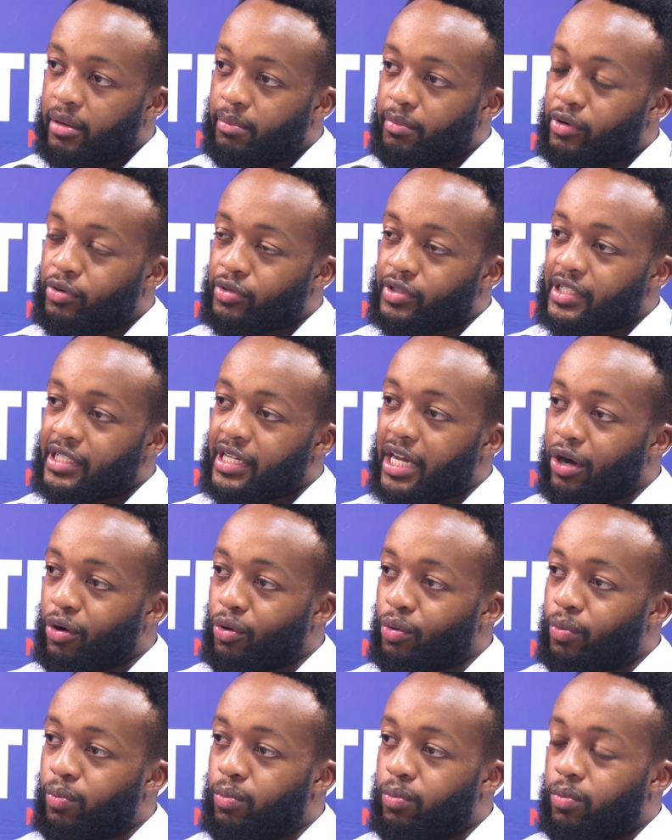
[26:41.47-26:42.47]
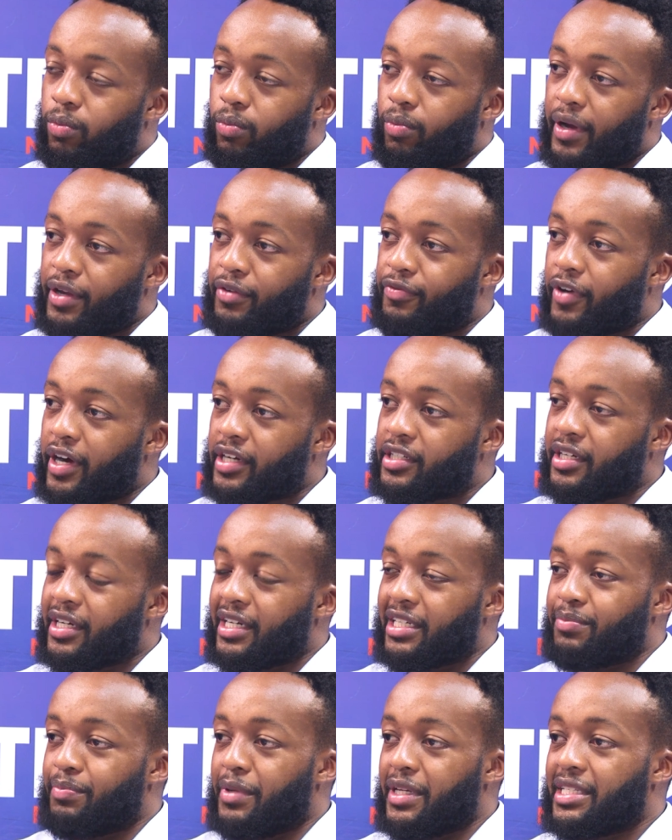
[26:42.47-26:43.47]
Because now
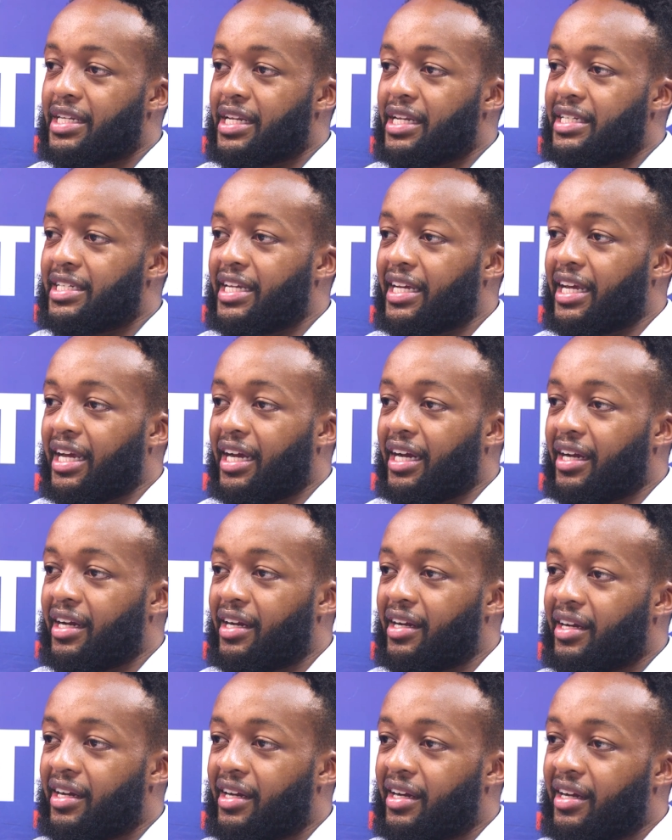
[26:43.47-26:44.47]
manufacturing is basically taking